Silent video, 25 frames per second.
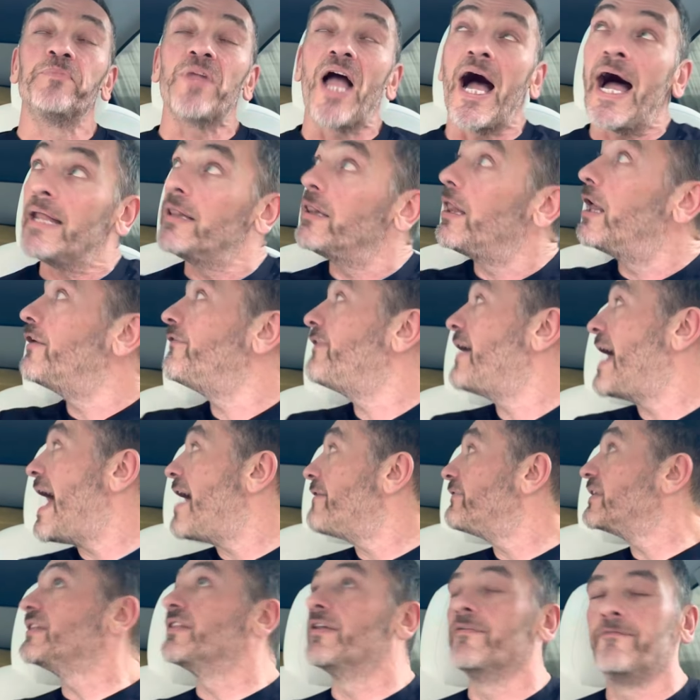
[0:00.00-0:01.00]
I love
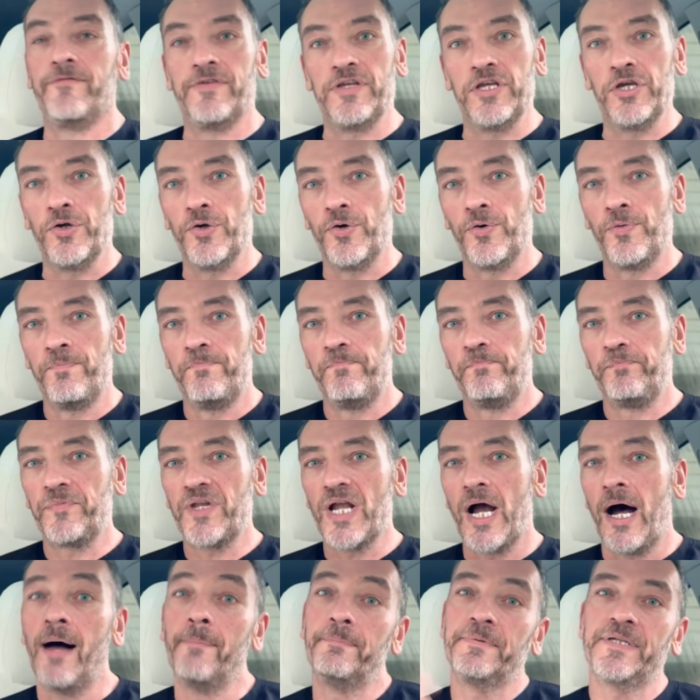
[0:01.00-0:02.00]
having the view
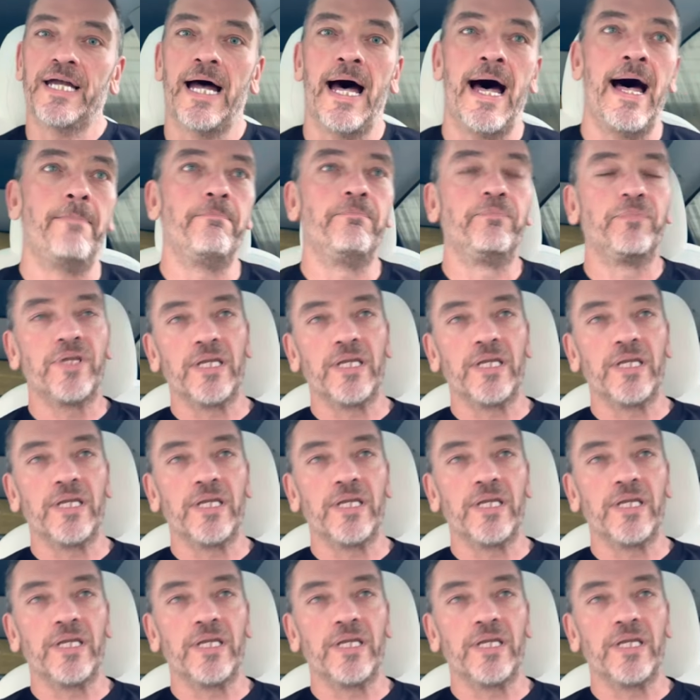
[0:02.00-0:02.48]
up top.